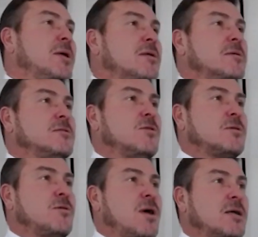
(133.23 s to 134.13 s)
is not
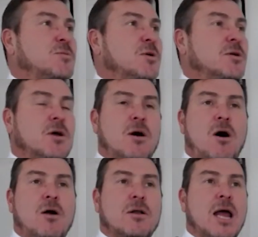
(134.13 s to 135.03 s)
the right word,
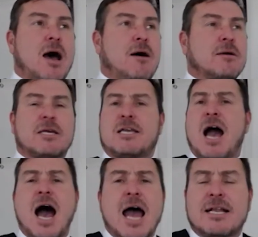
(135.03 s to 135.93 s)
on our
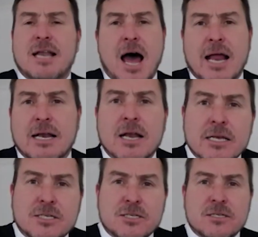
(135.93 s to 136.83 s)
guideline
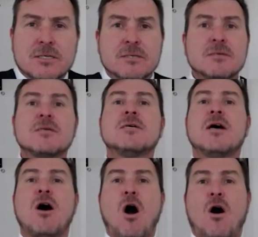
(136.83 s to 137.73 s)
list
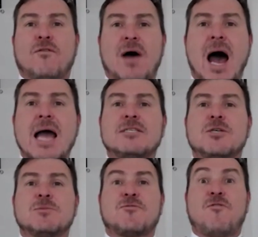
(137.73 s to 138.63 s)
of
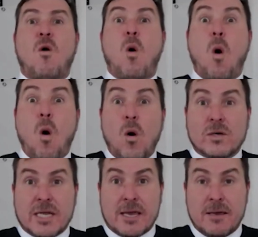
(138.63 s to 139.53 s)
items for
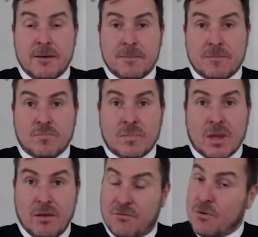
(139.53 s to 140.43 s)
hoarding,
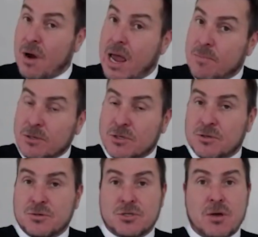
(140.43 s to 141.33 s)
if you're able to
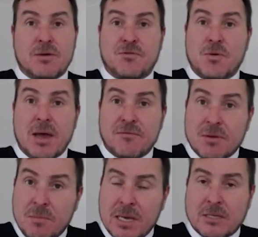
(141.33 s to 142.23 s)
do so, if you have the
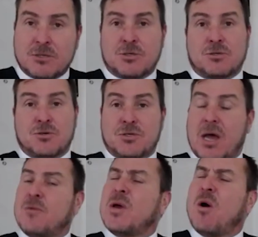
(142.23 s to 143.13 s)
means to do so,
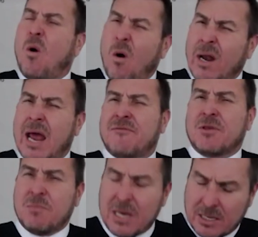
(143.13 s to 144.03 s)
and we all have the
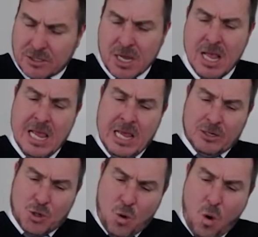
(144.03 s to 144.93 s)
means
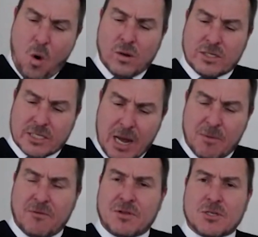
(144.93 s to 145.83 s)
to hoard some
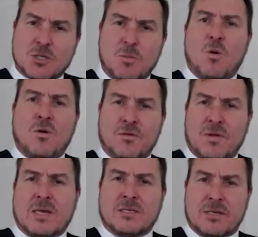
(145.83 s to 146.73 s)
of the small
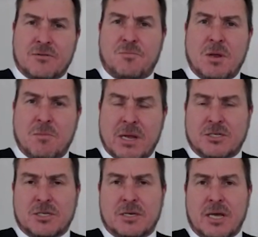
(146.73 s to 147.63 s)
things that have been
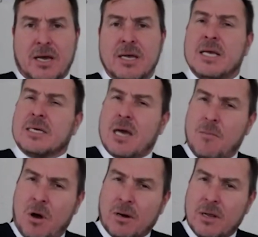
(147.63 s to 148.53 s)
mentioned here. Come
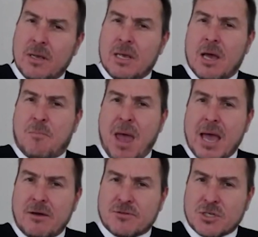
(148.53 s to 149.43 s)
on. A
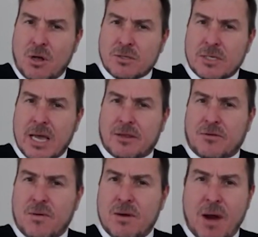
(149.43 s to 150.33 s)
bag of salt at
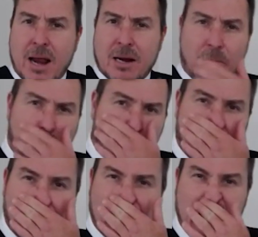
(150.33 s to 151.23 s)
3 Rand, I bought
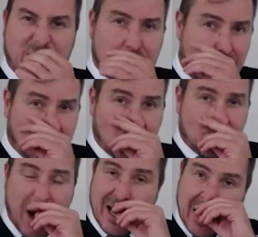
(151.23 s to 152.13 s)
one the other day, 2
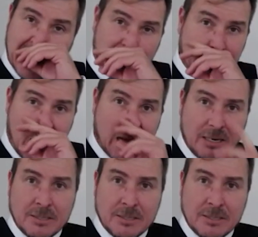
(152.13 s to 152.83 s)
Rand 99.